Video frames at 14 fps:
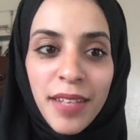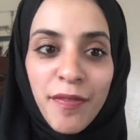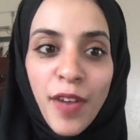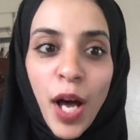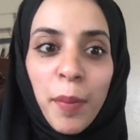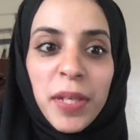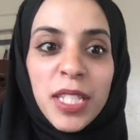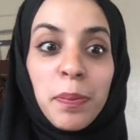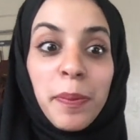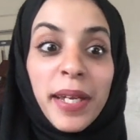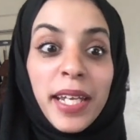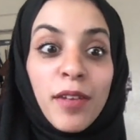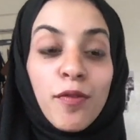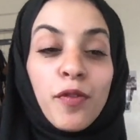families
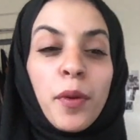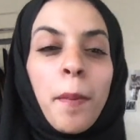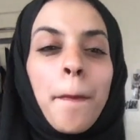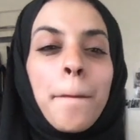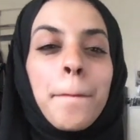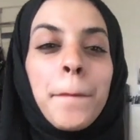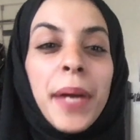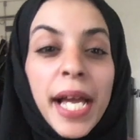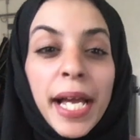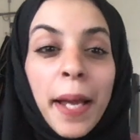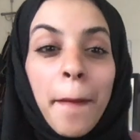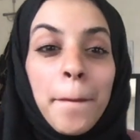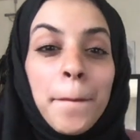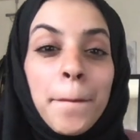meet for
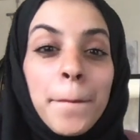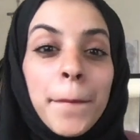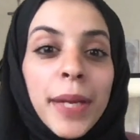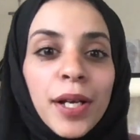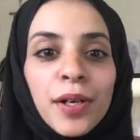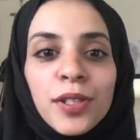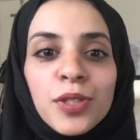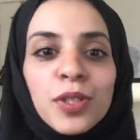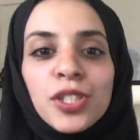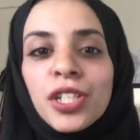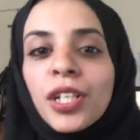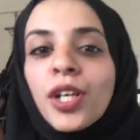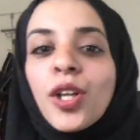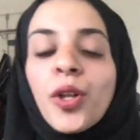big meals, which
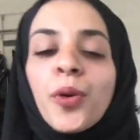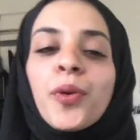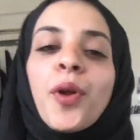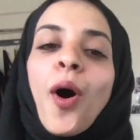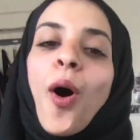include